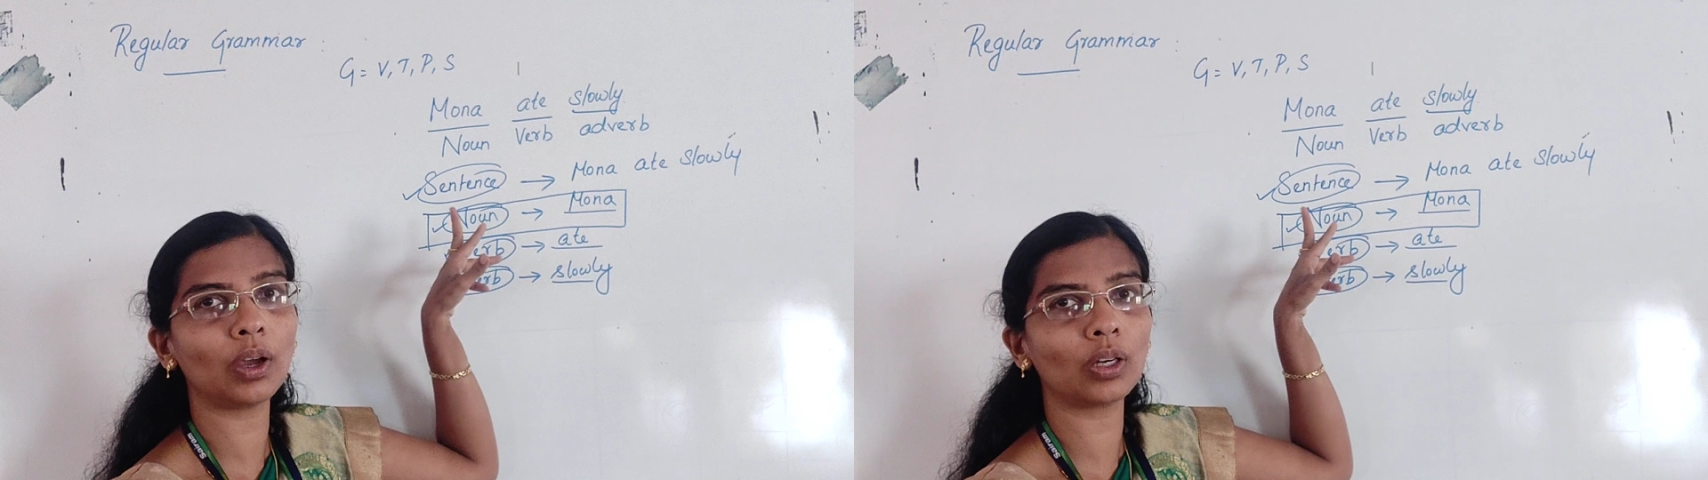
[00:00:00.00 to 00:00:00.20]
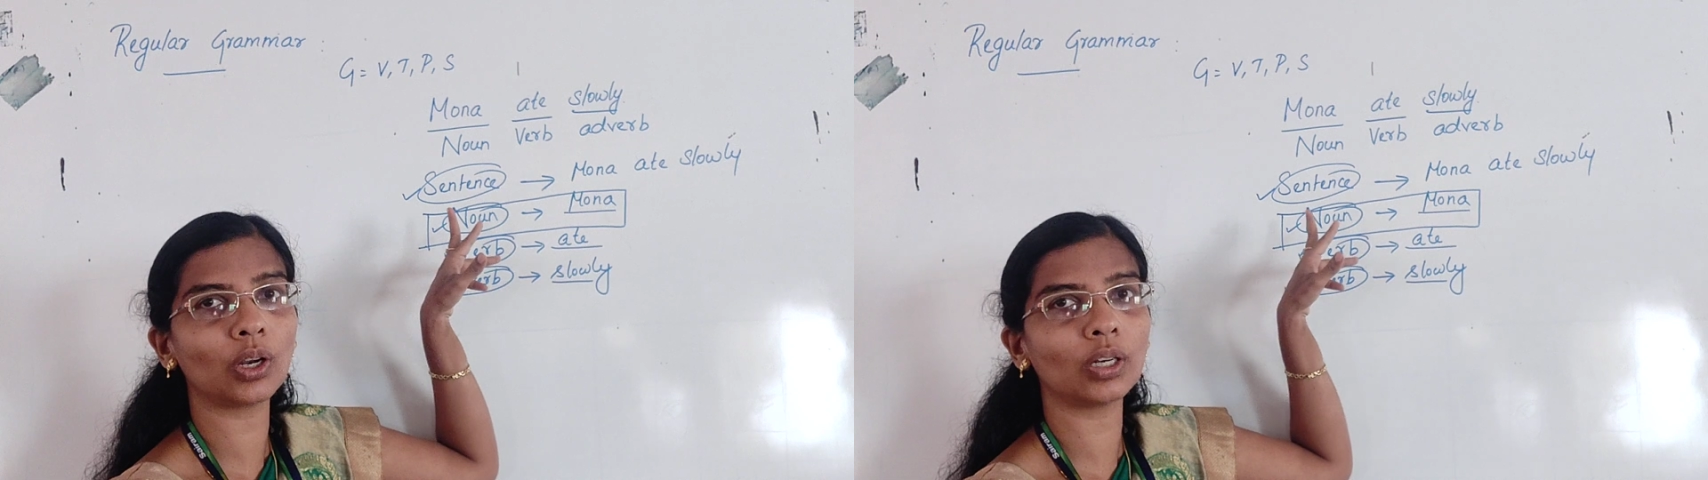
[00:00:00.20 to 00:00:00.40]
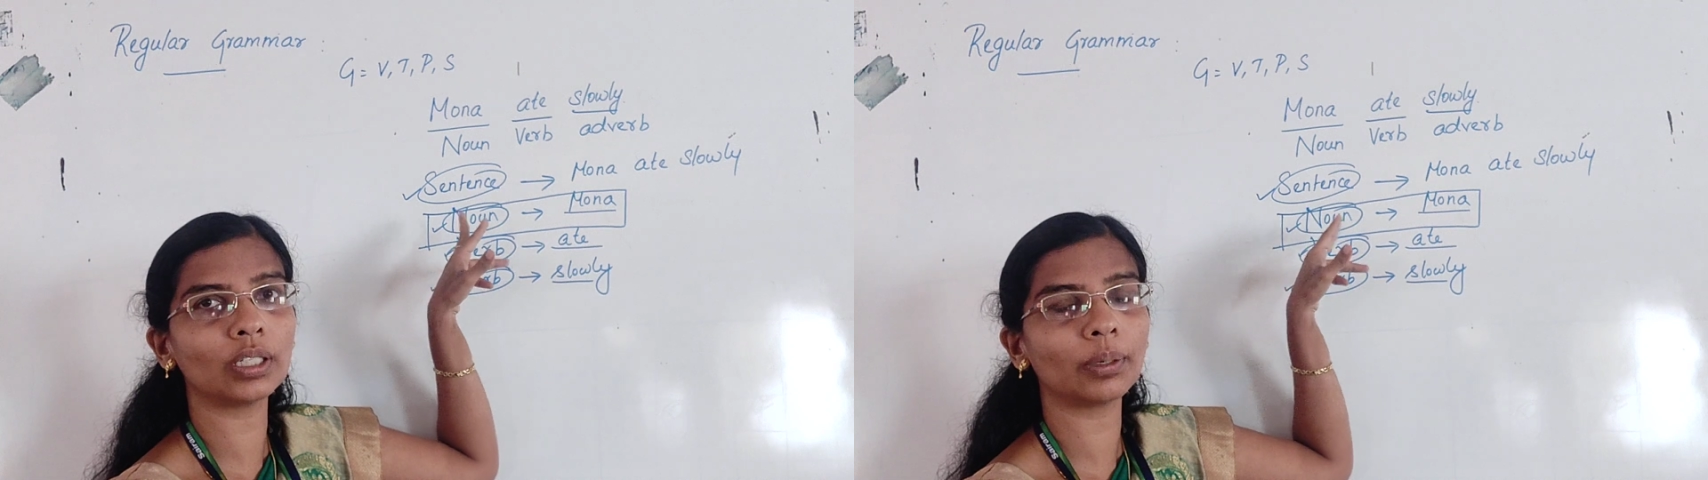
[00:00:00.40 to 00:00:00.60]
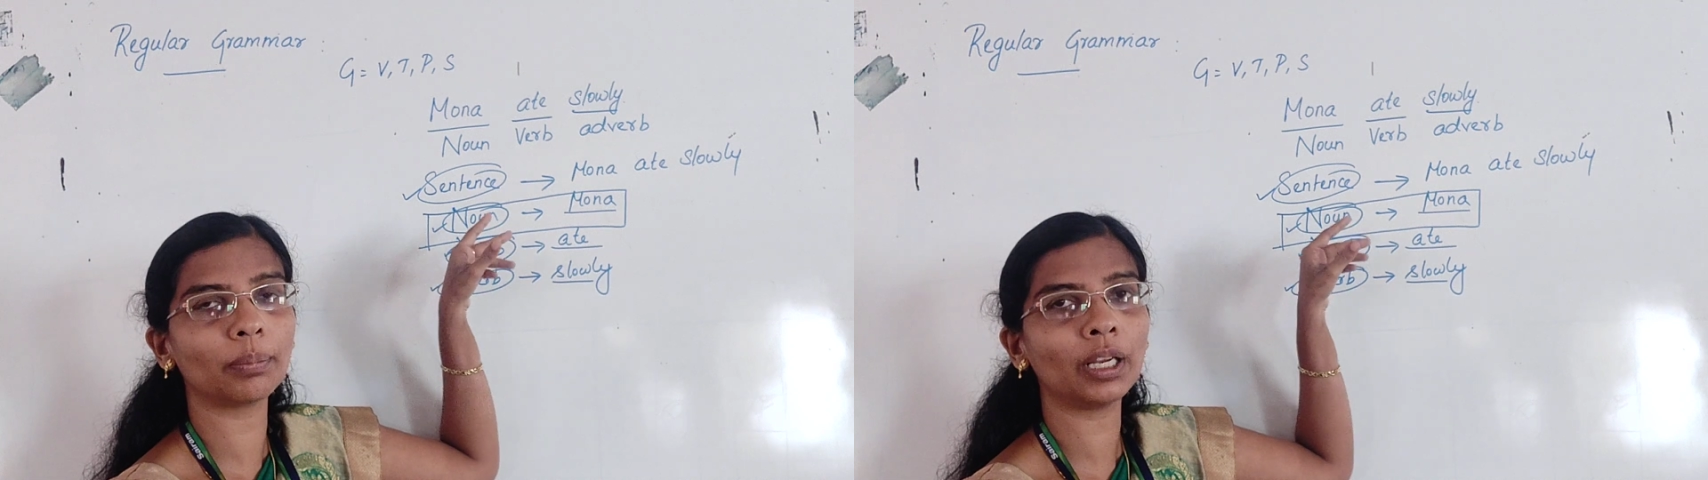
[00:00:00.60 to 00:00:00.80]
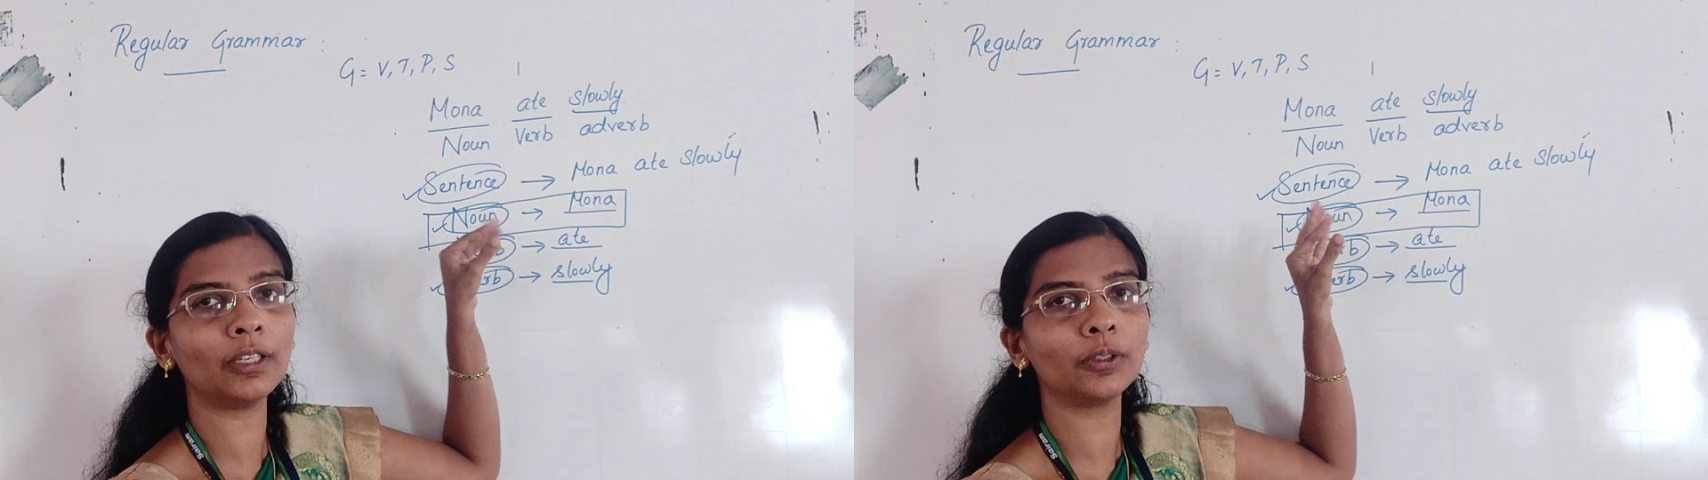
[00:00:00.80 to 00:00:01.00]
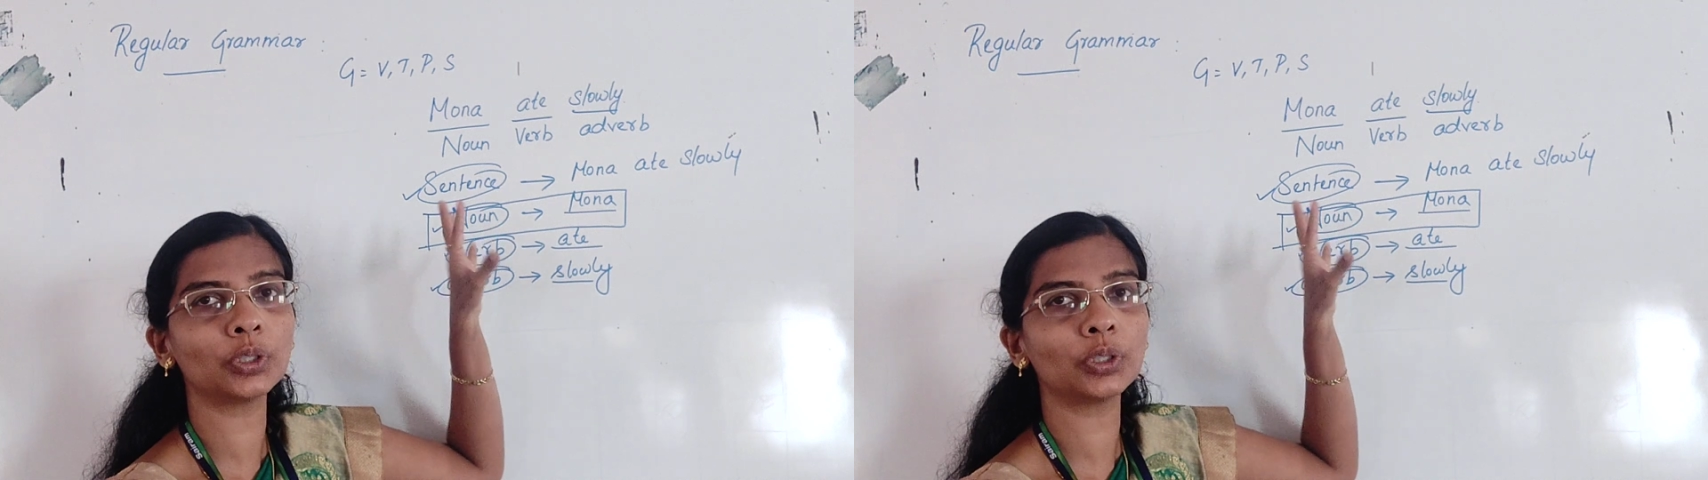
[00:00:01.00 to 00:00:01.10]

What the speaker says: or non-terminal.